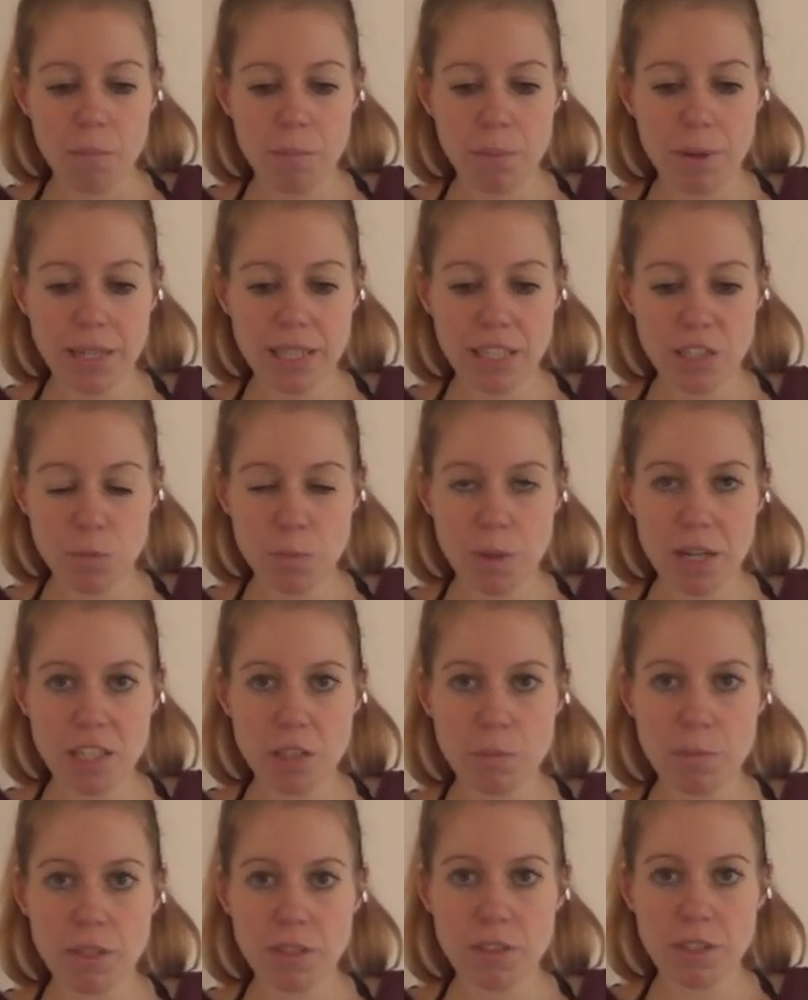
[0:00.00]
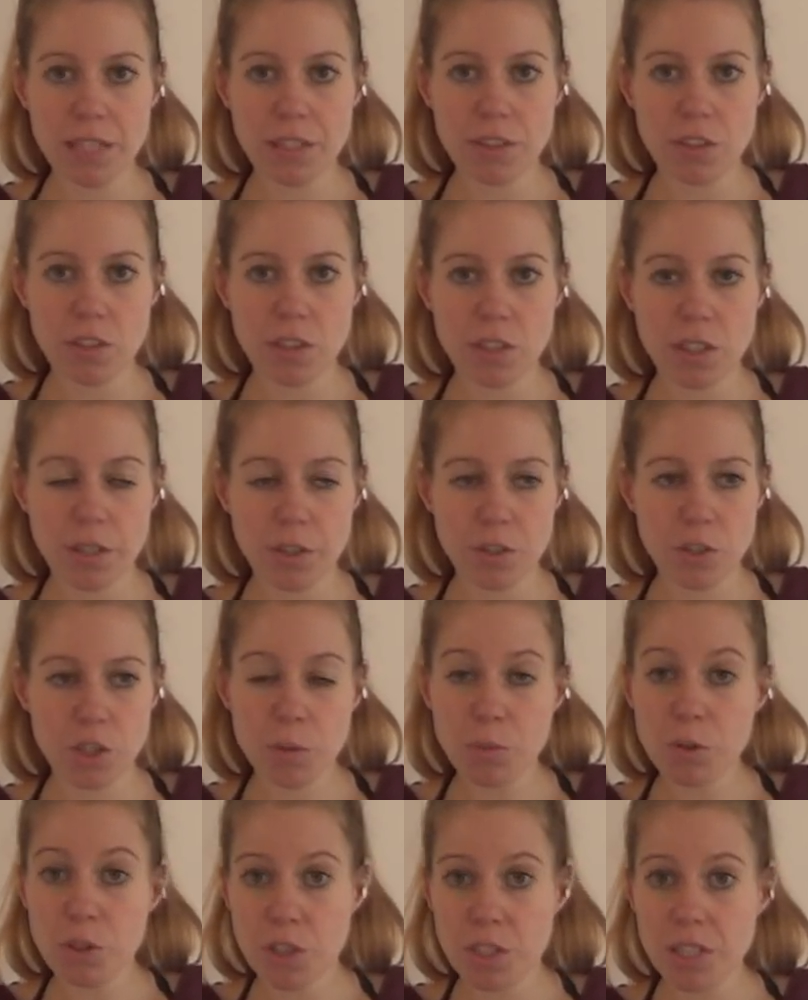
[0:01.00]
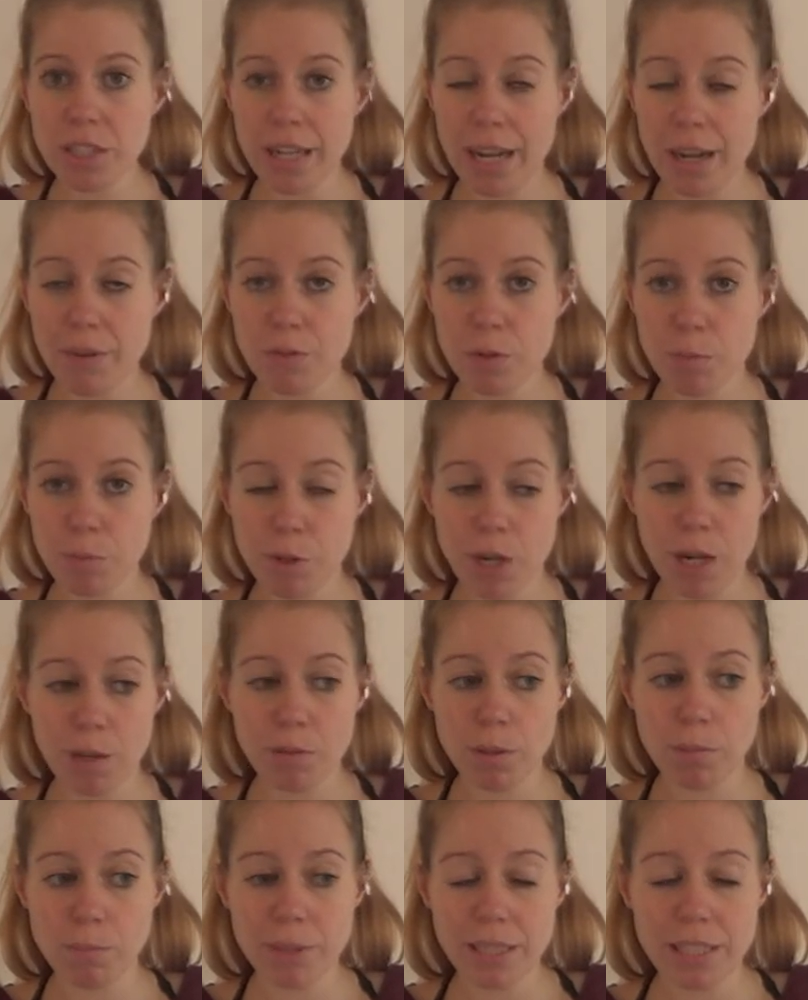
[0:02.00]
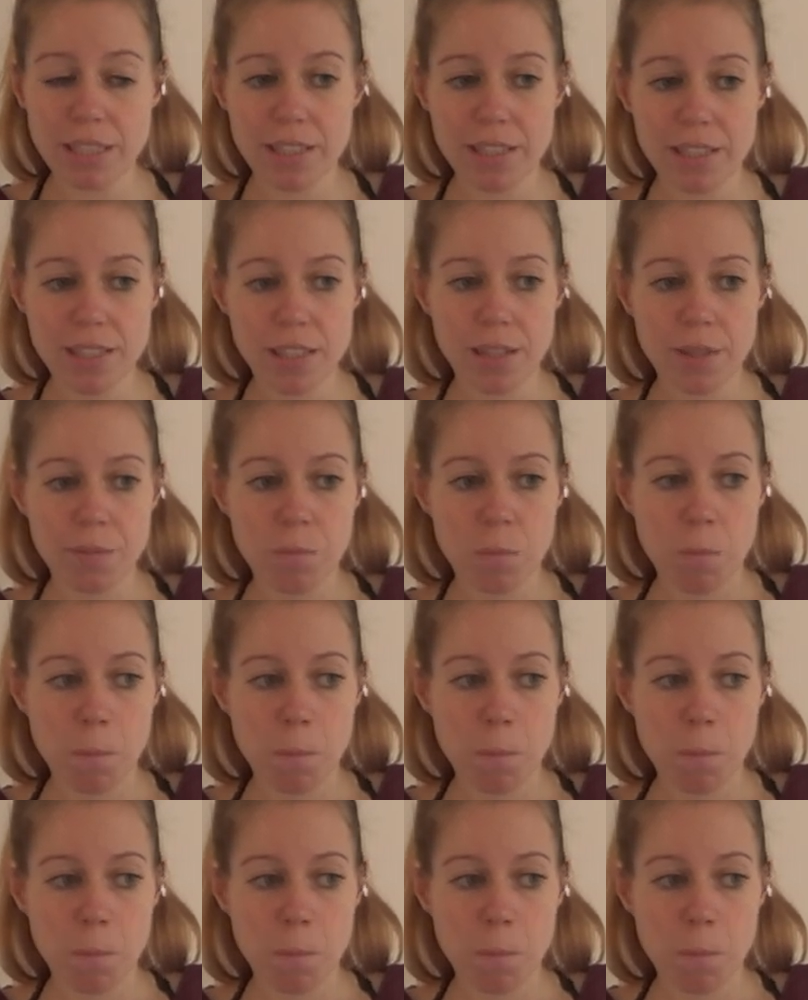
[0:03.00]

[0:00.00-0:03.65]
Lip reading: but it's possible that she would still have the problem, because